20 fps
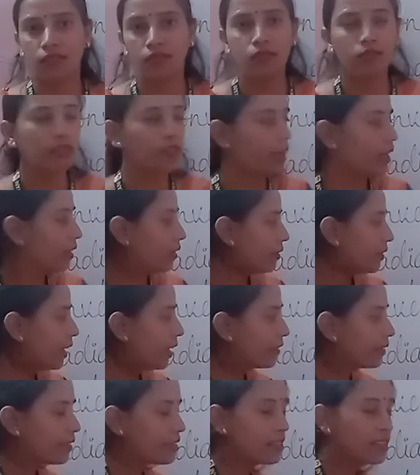So
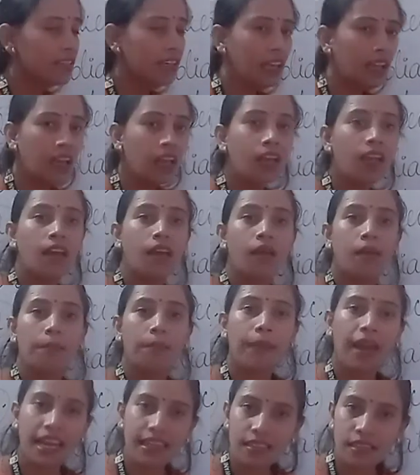that is the
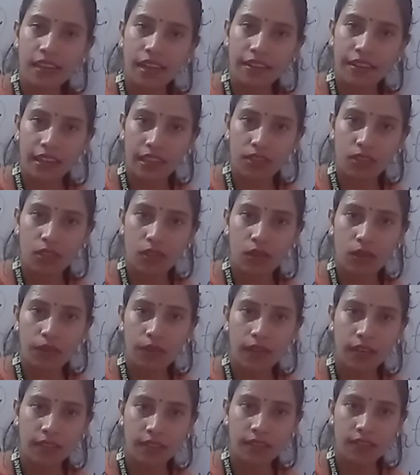bad conductor of
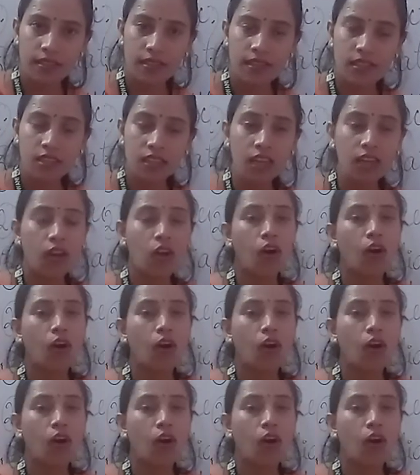electricity,